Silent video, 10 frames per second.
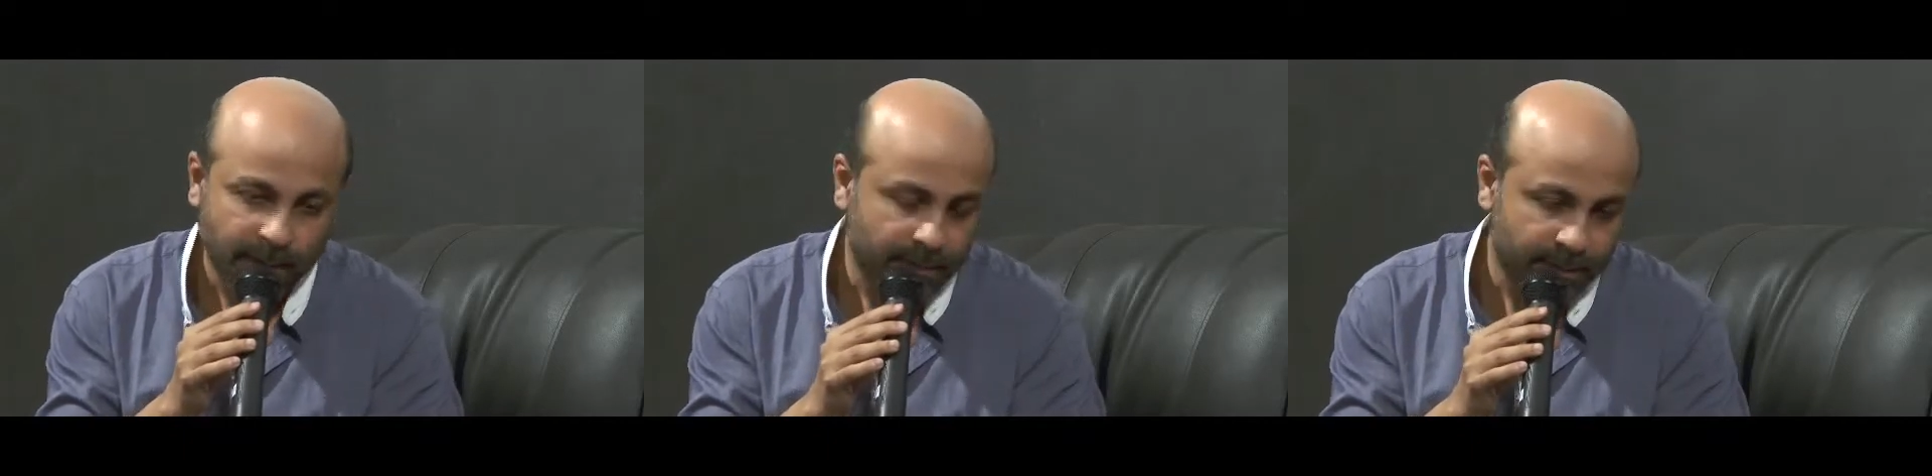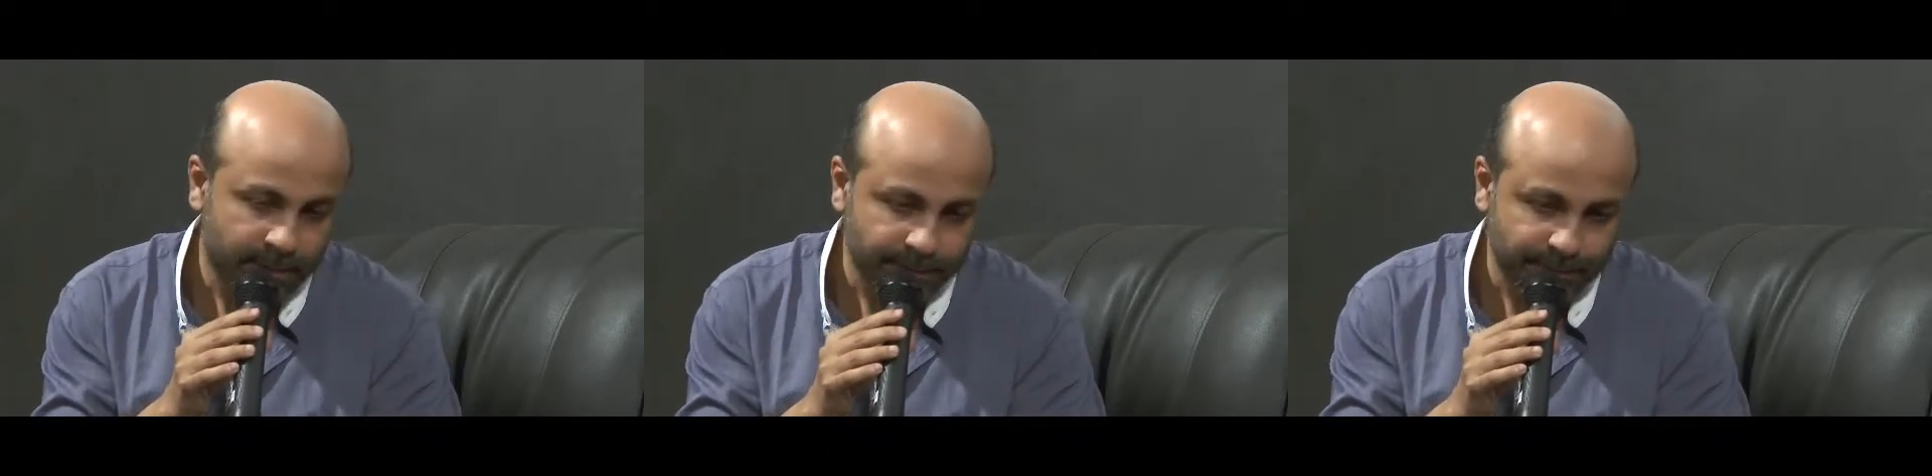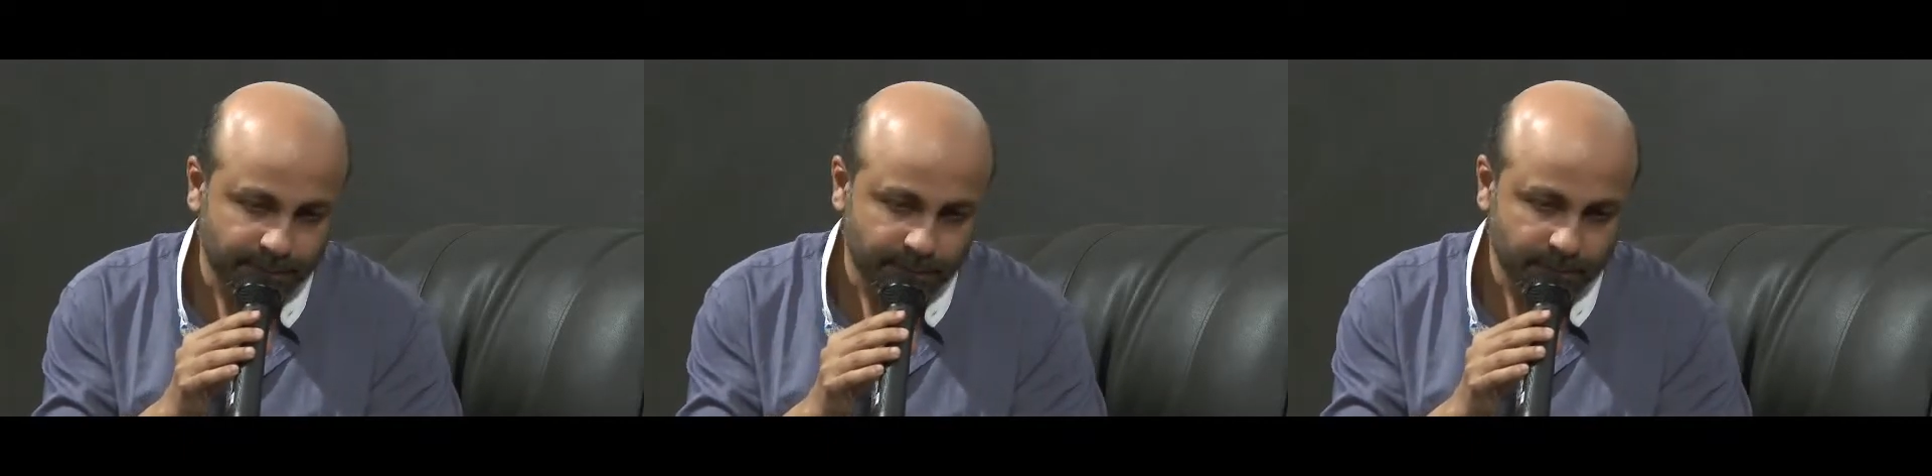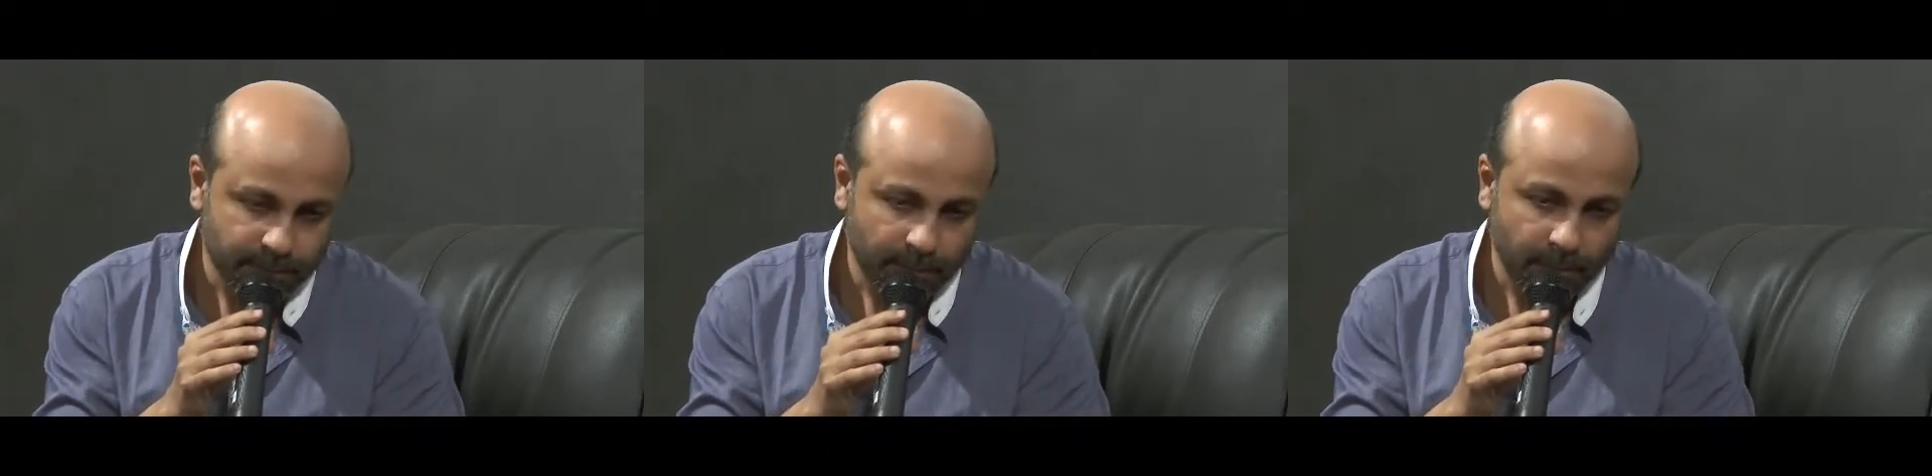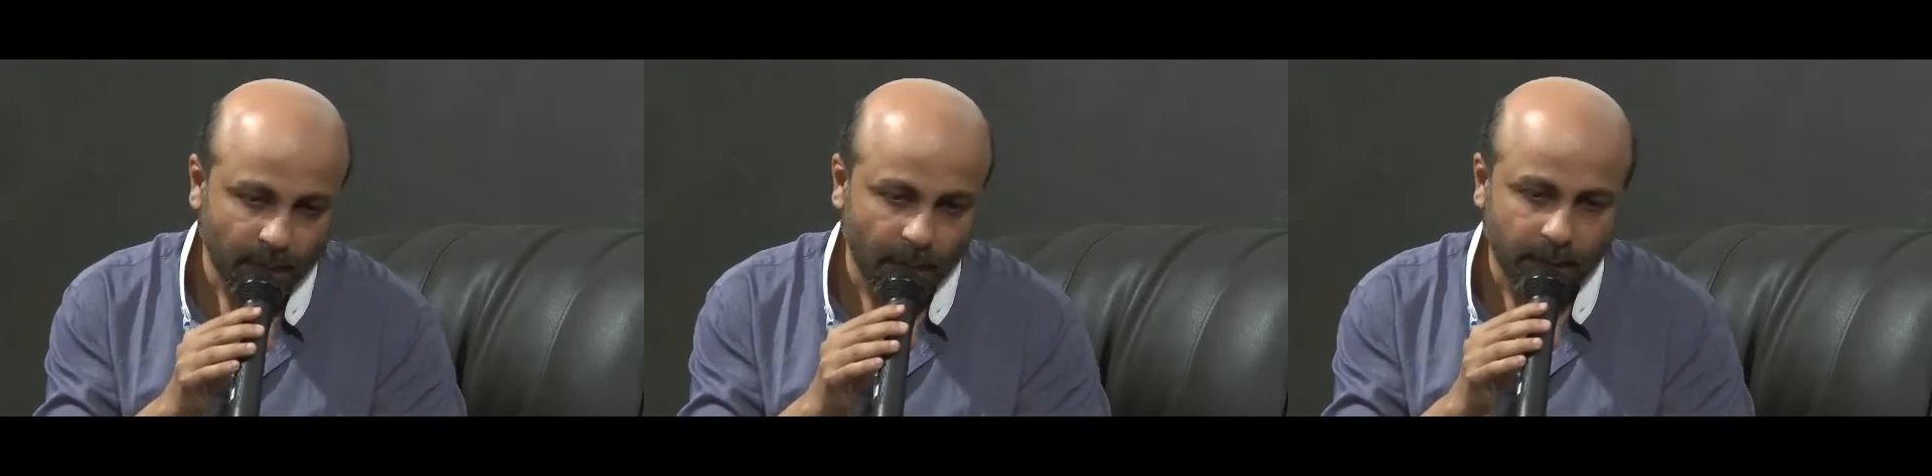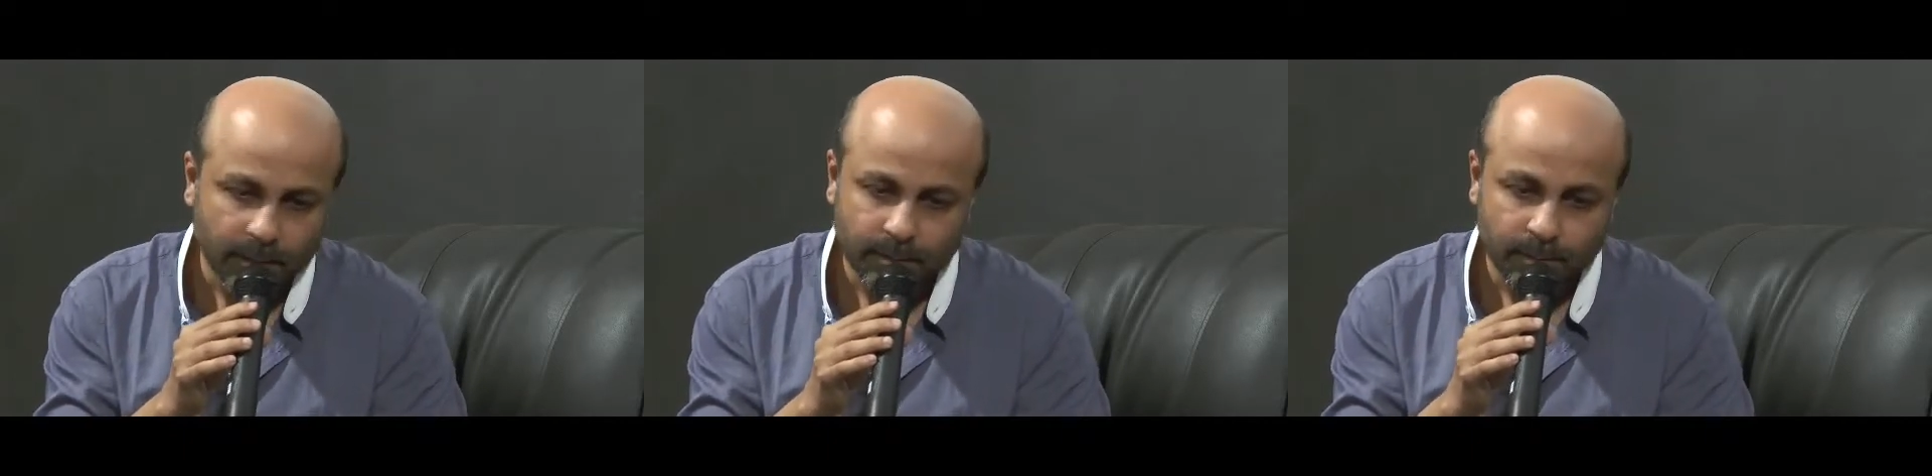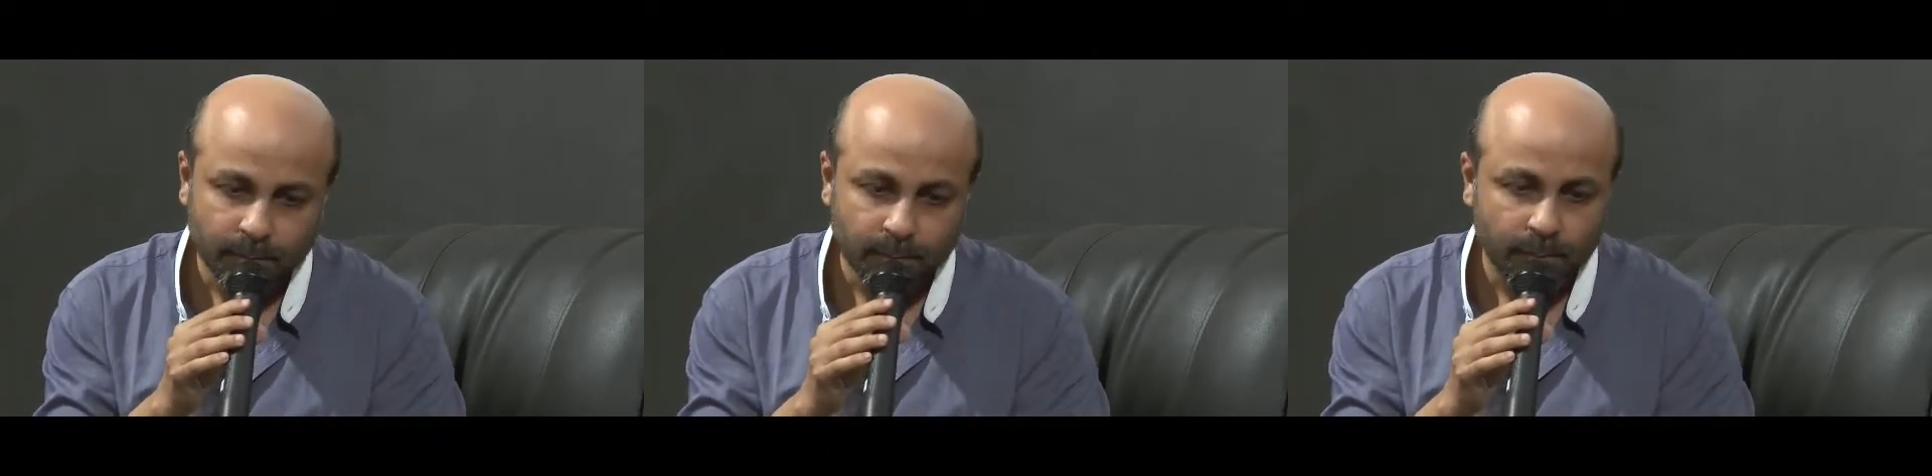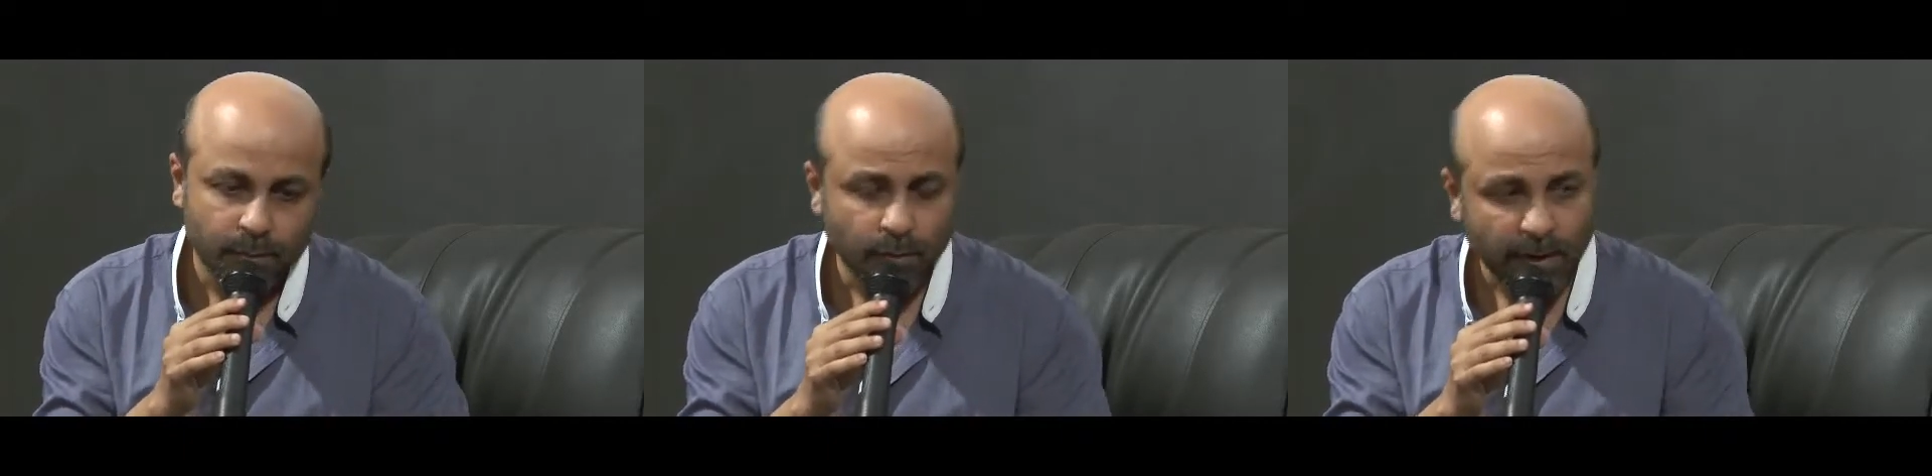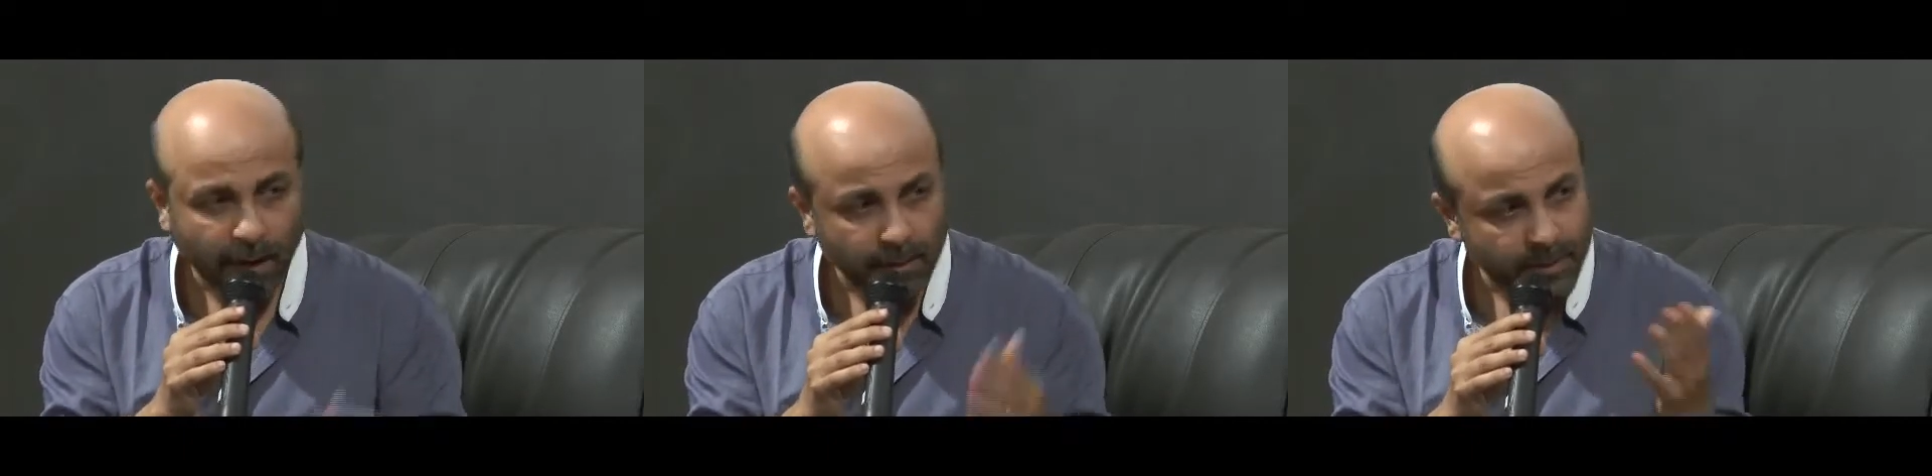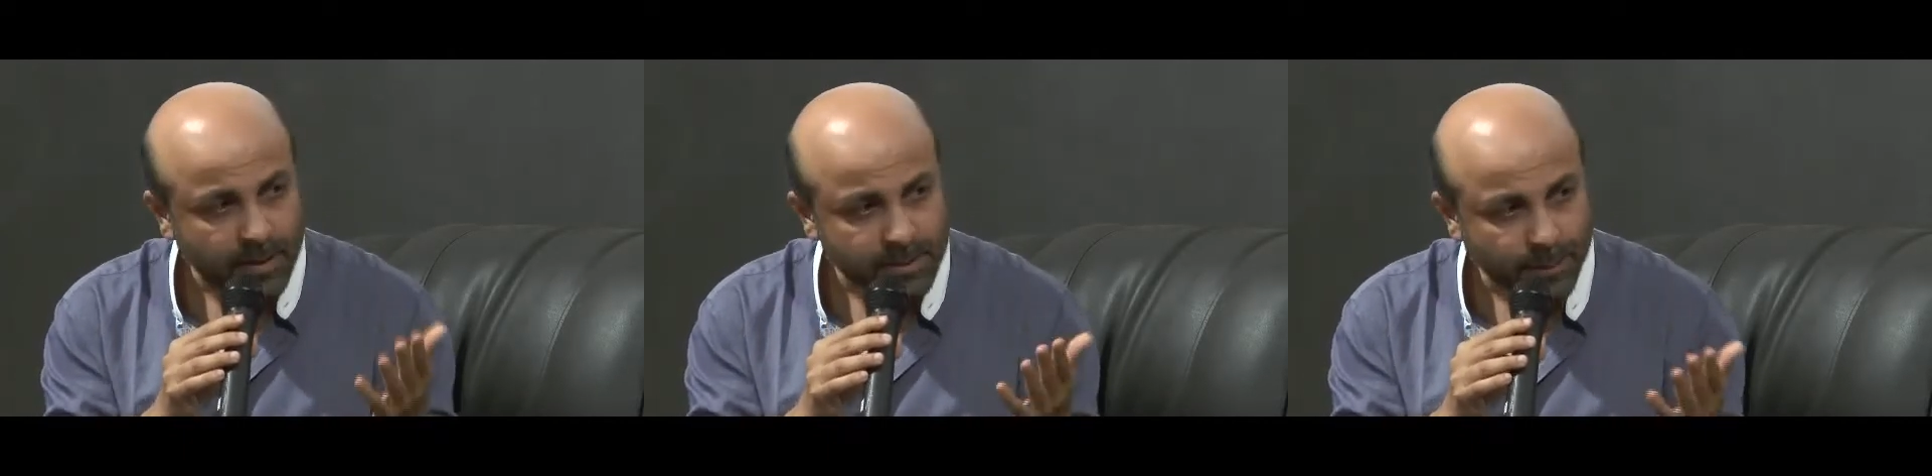2.5 years,